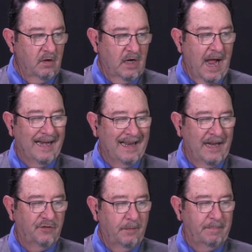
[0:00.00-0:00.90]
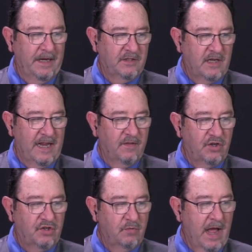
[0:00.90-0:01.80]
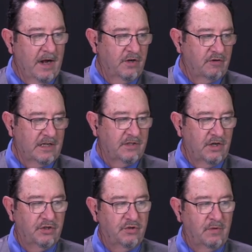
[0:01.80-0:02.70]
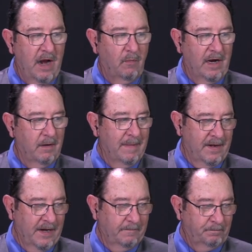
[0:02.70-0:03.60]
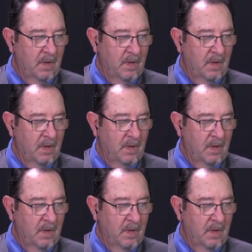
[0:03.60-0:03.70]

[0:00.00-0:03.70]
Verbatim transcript: guidelines for peds either do not address it or do not recommend it.